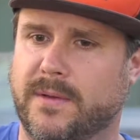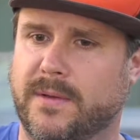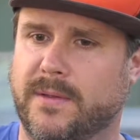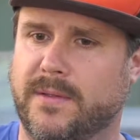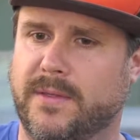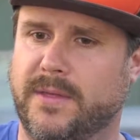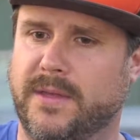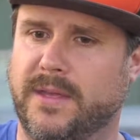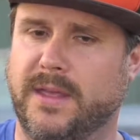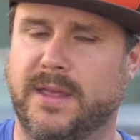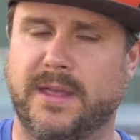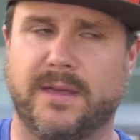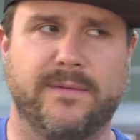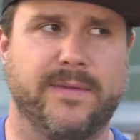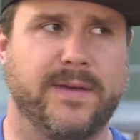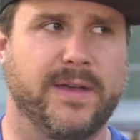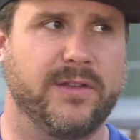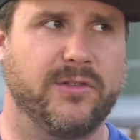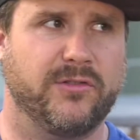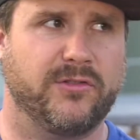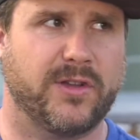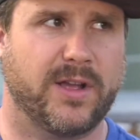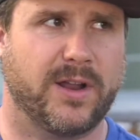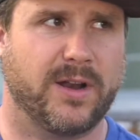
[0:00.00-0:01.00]
the
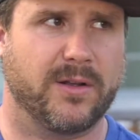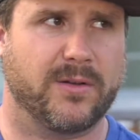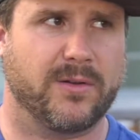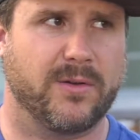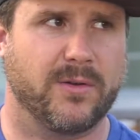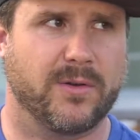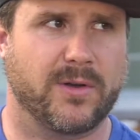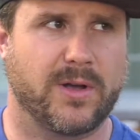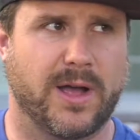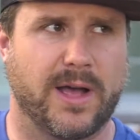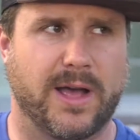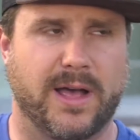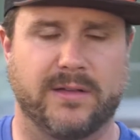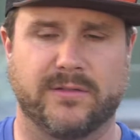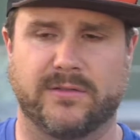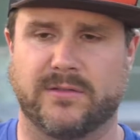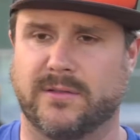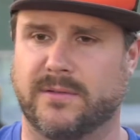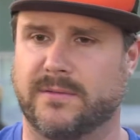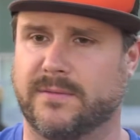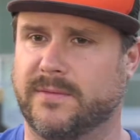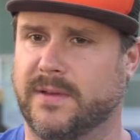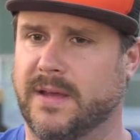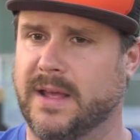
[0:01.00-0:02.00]
evangelical cause
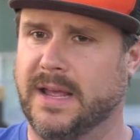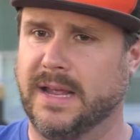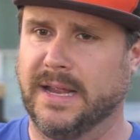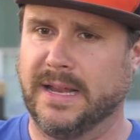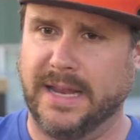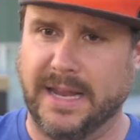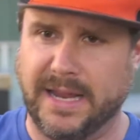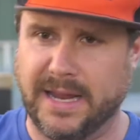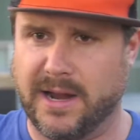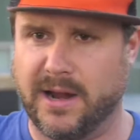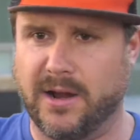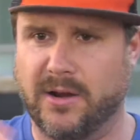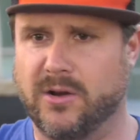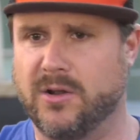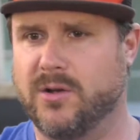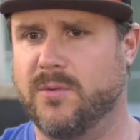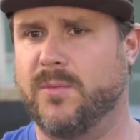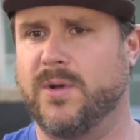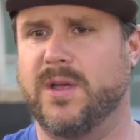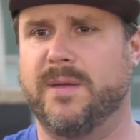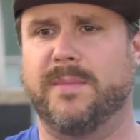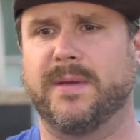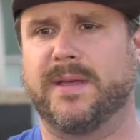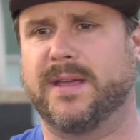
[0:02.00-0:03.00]
of eat
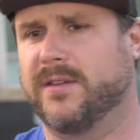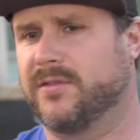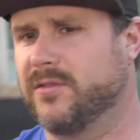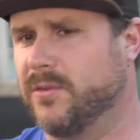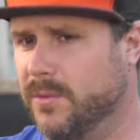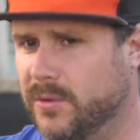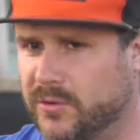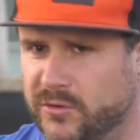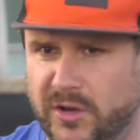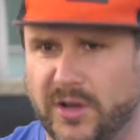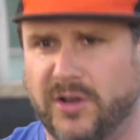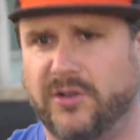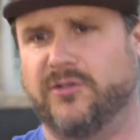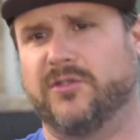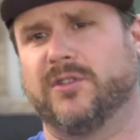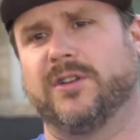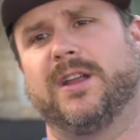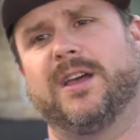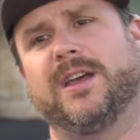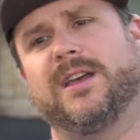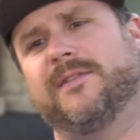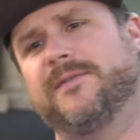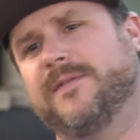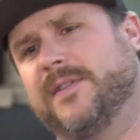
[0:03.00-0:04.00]
heirloom wheat because it will change your
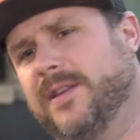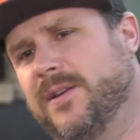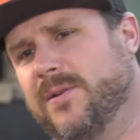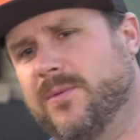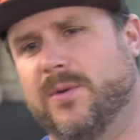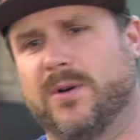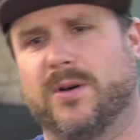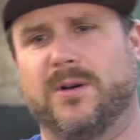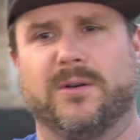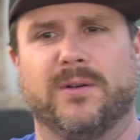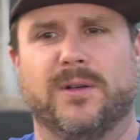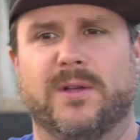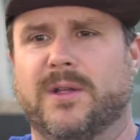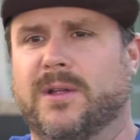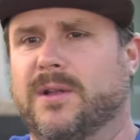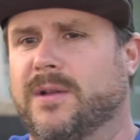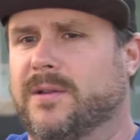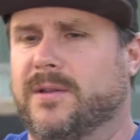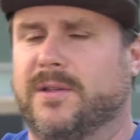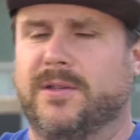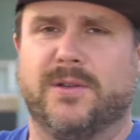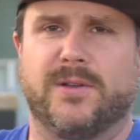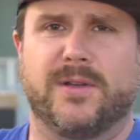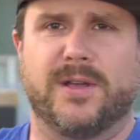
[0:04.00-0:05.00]
life, and
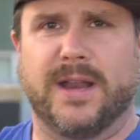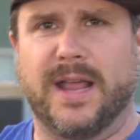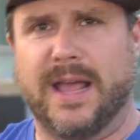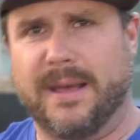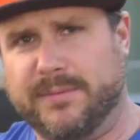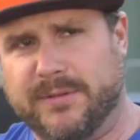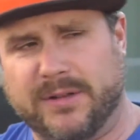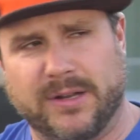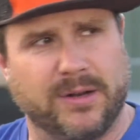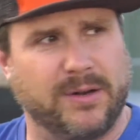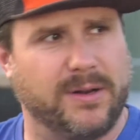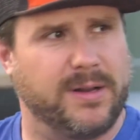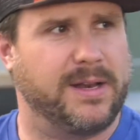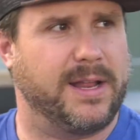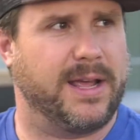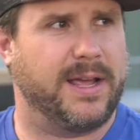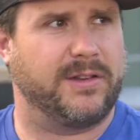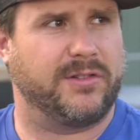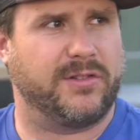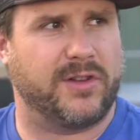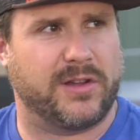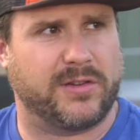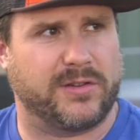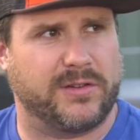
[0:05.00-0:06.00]
you can absolutely
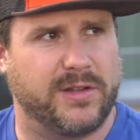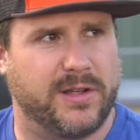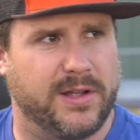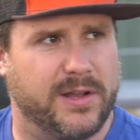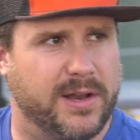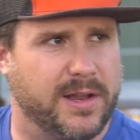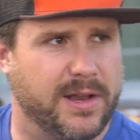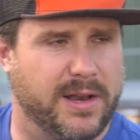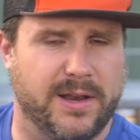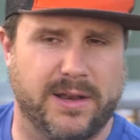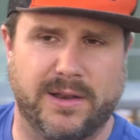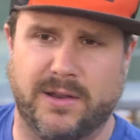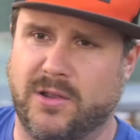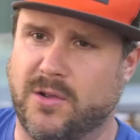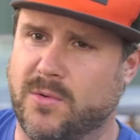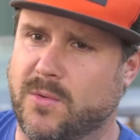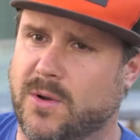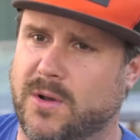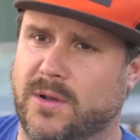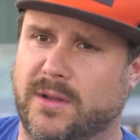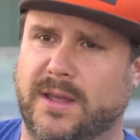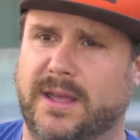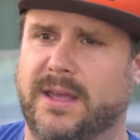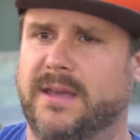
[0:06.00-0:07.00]
digest it, and you
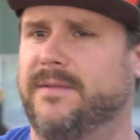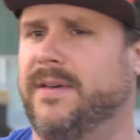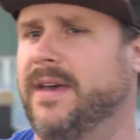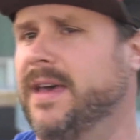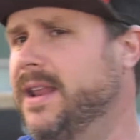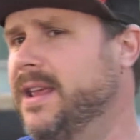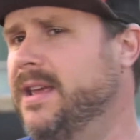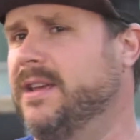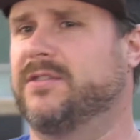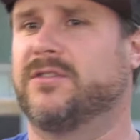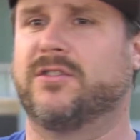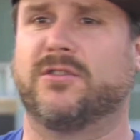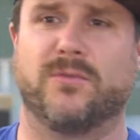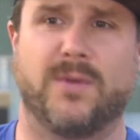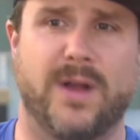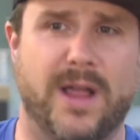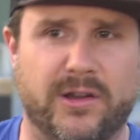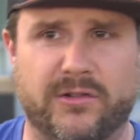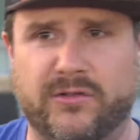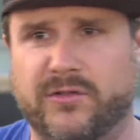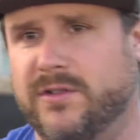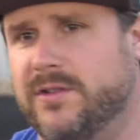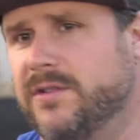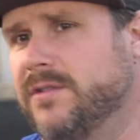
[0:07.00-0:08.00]
won't have headaches and
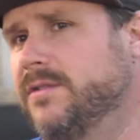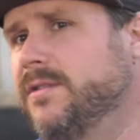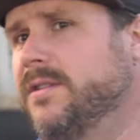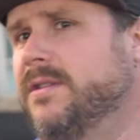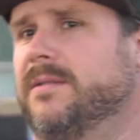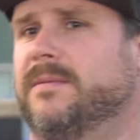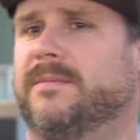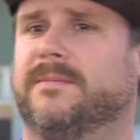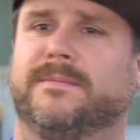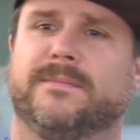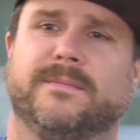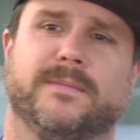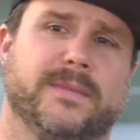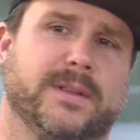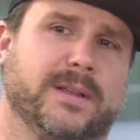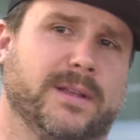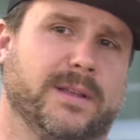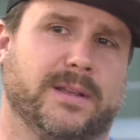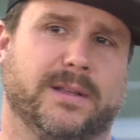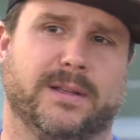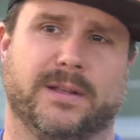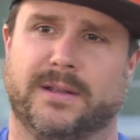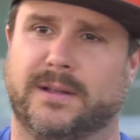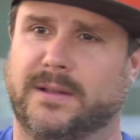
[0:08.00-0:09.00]
rashes and
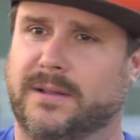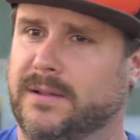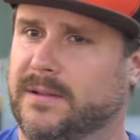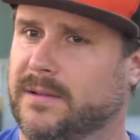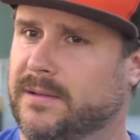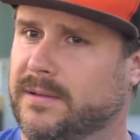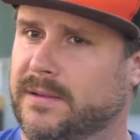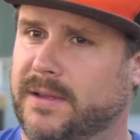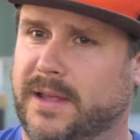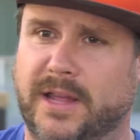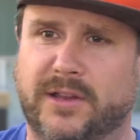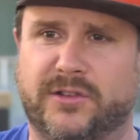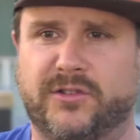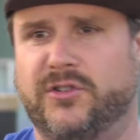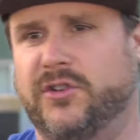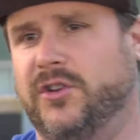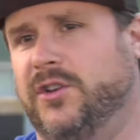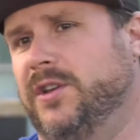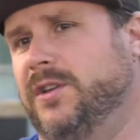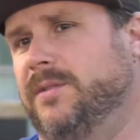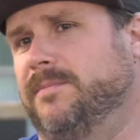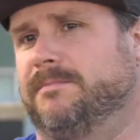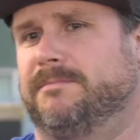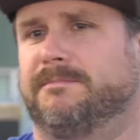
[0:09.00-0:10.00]

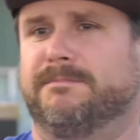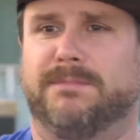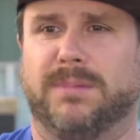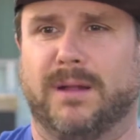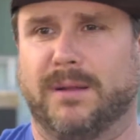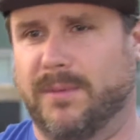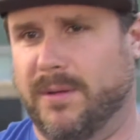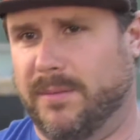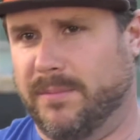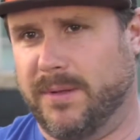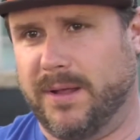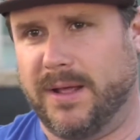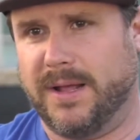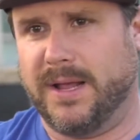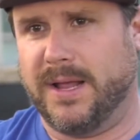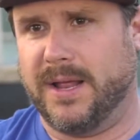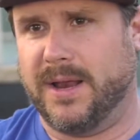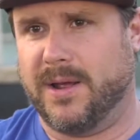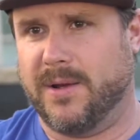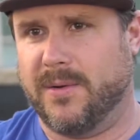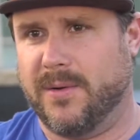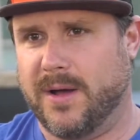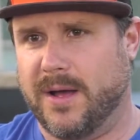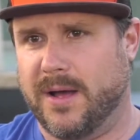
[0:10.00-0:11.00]
itchy blah blah blah,
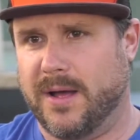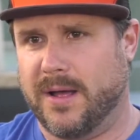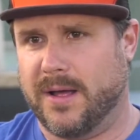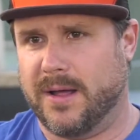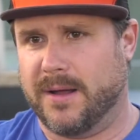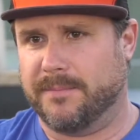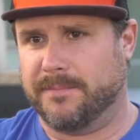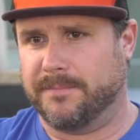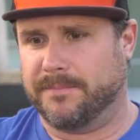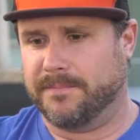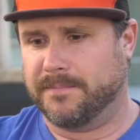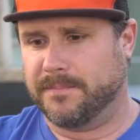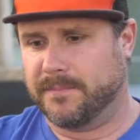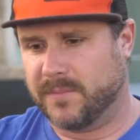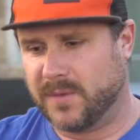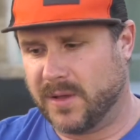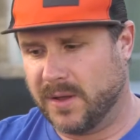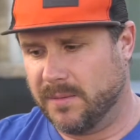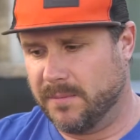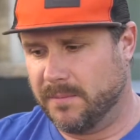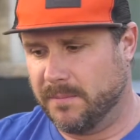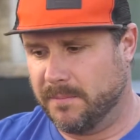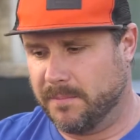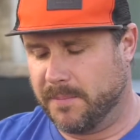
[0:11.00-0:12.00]

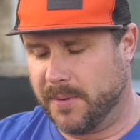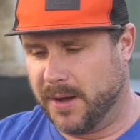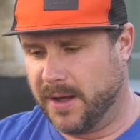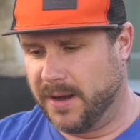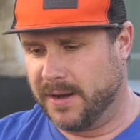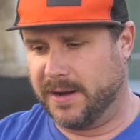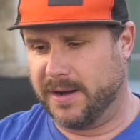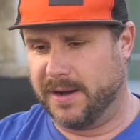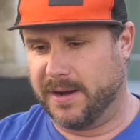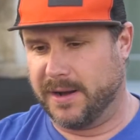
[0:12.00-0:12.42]
but